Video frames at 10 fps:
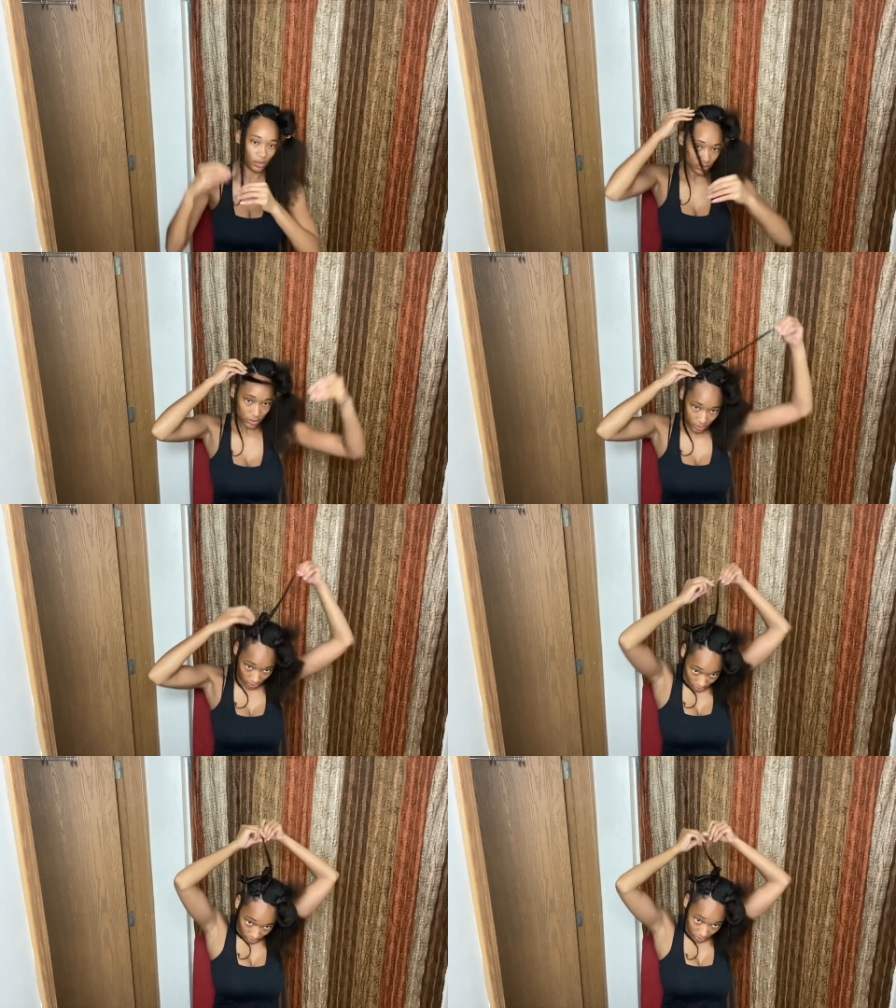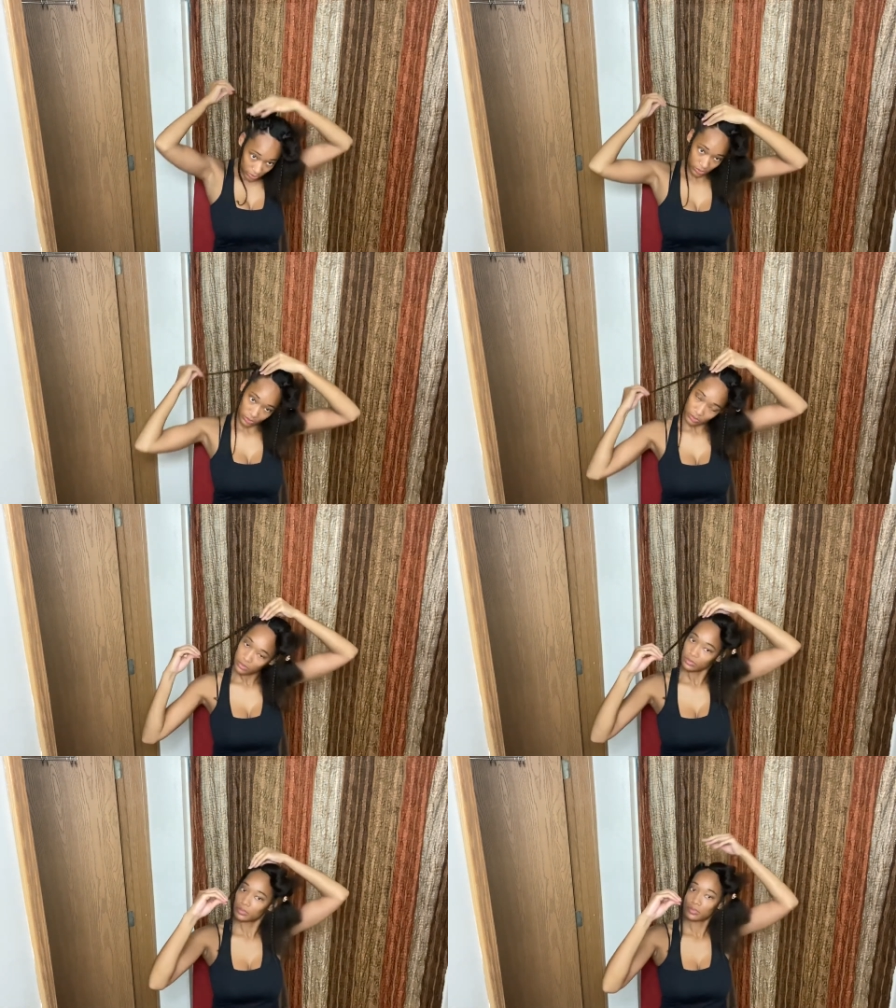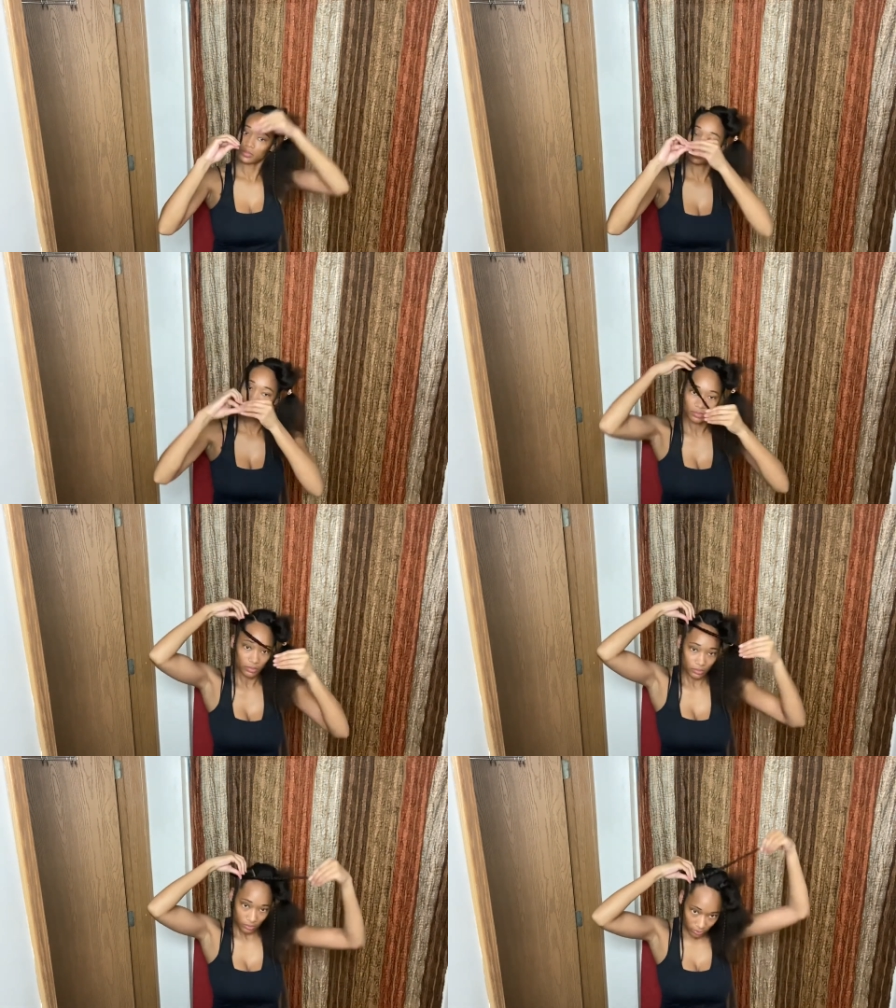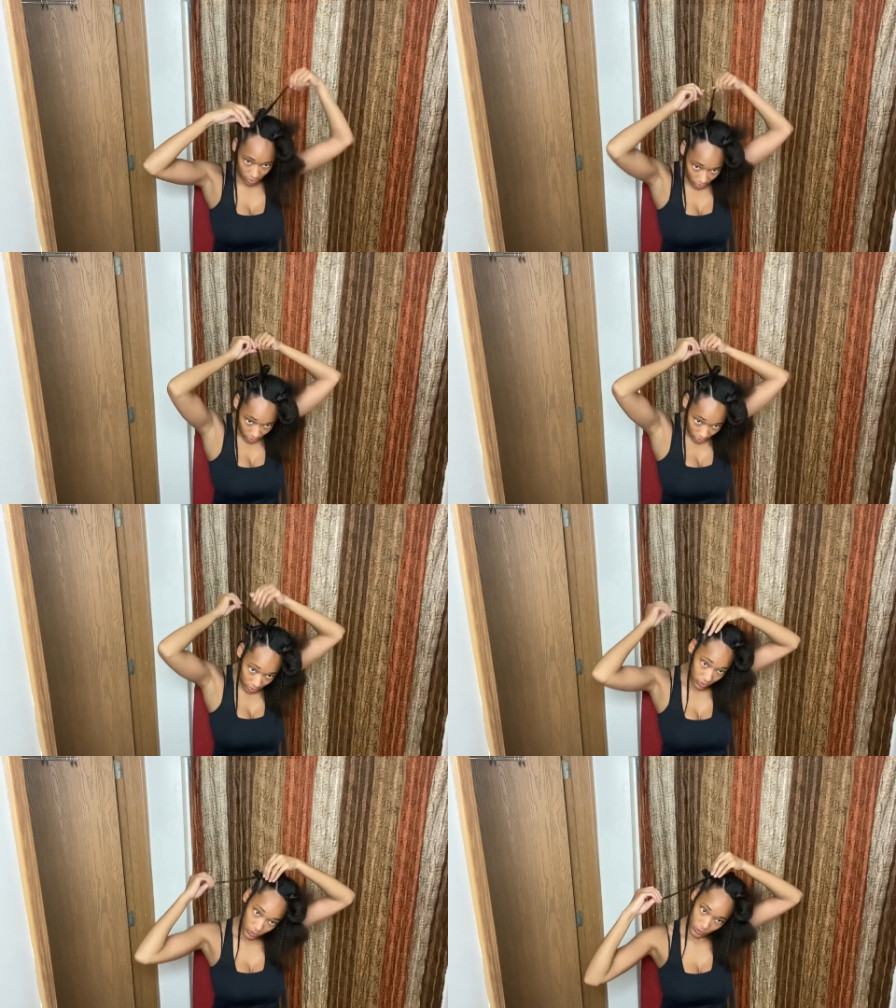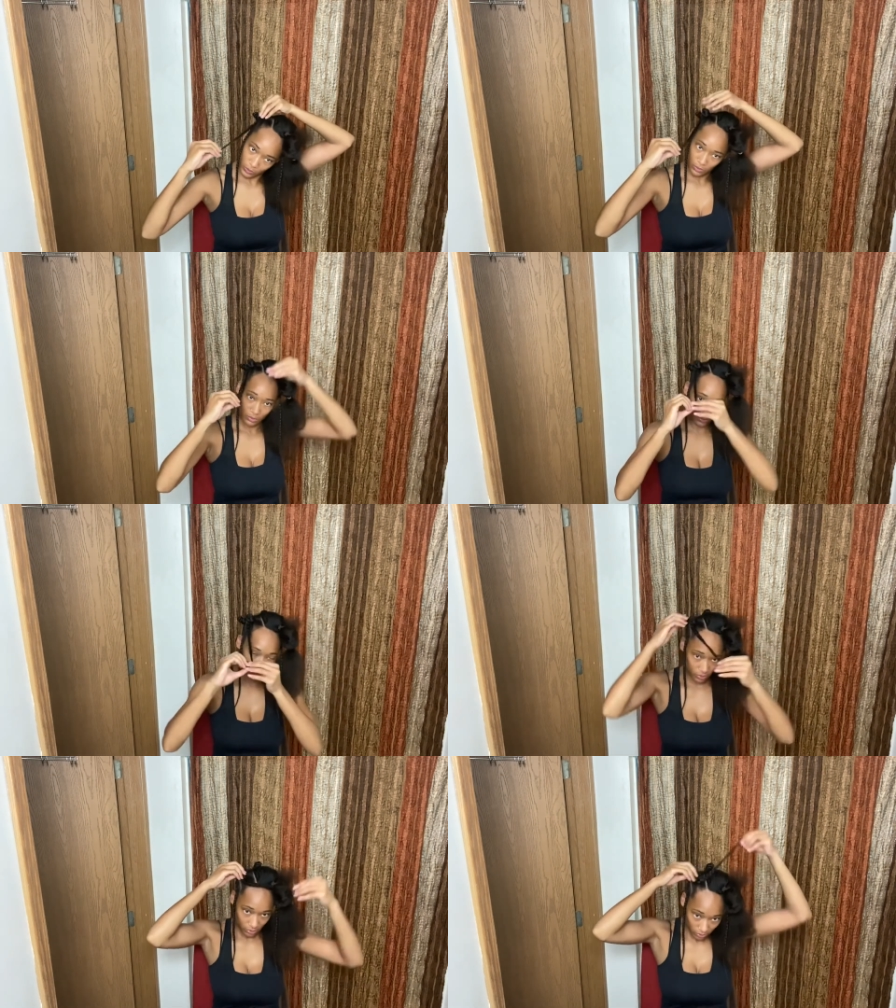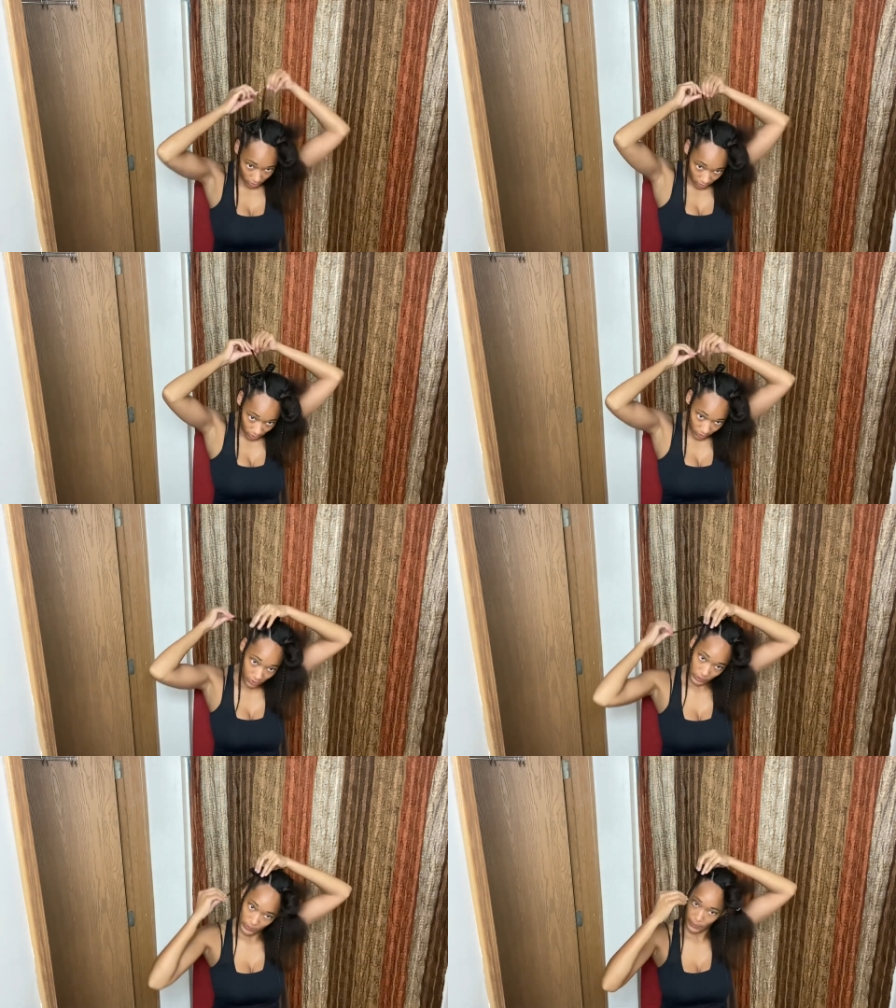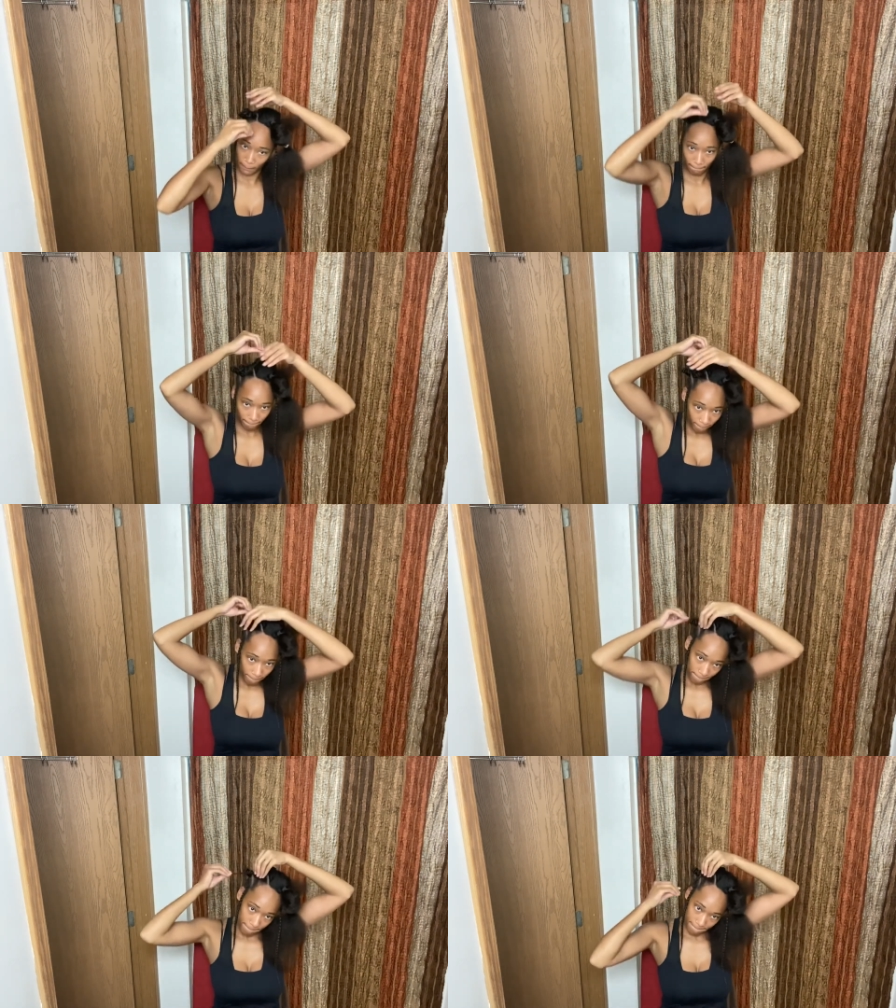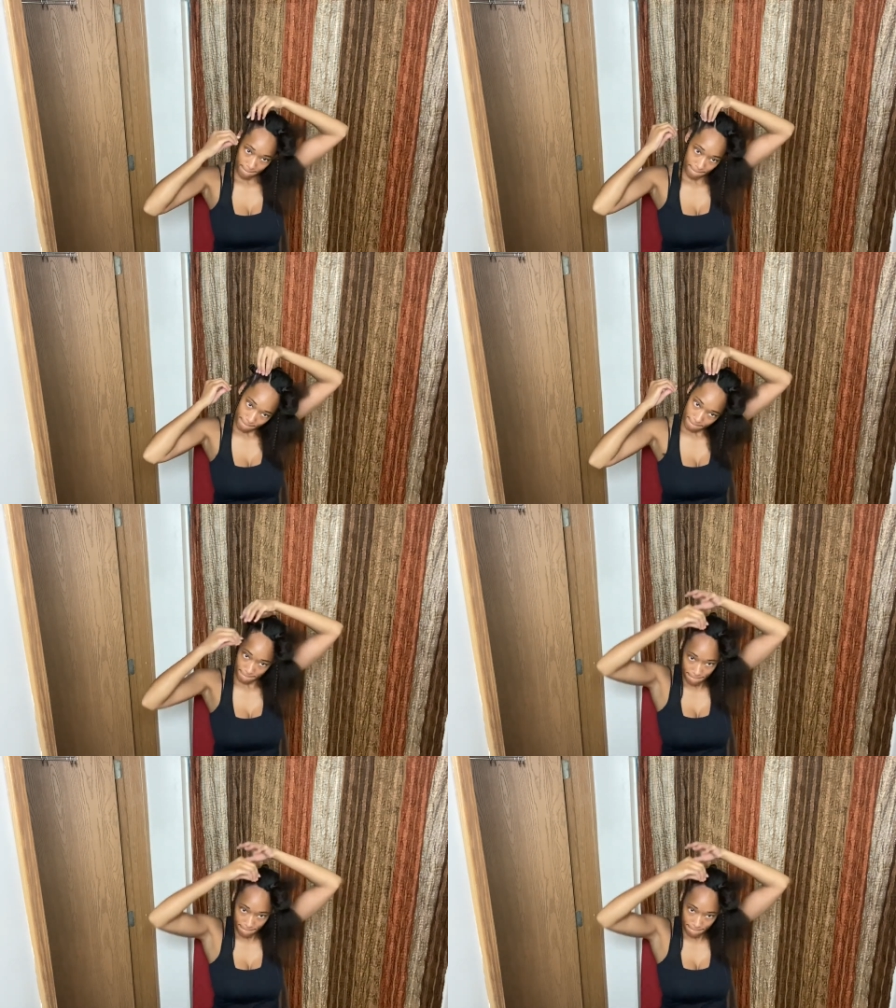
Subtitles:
But anyways, after I braid my hair up, I'm going to wrap it around itself like a Bantu knot.